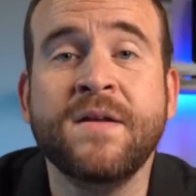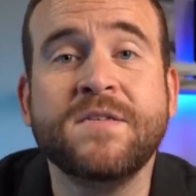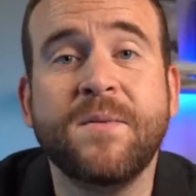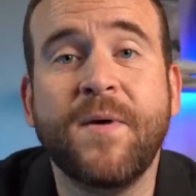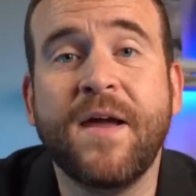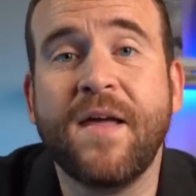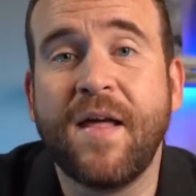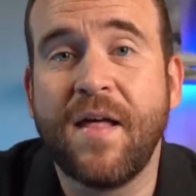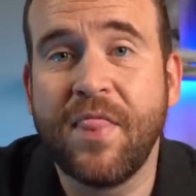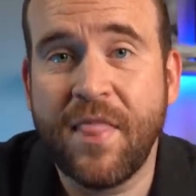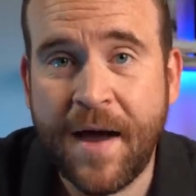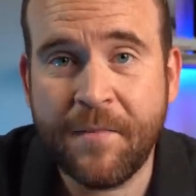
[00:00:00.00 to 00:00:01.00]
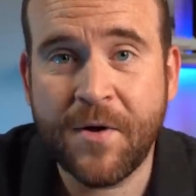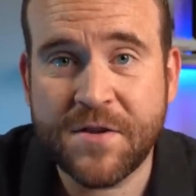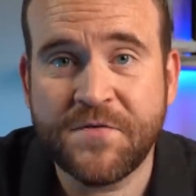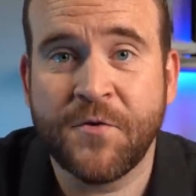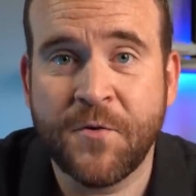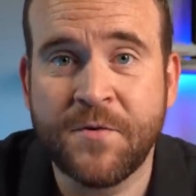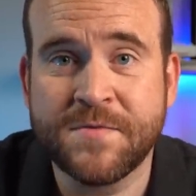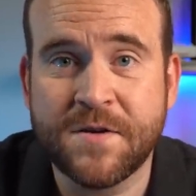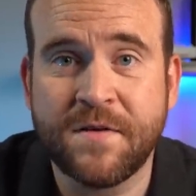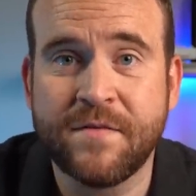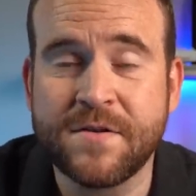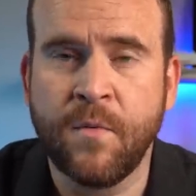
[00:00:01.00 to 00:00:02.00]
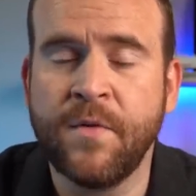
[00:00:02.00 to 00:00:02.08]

to pay that much for room service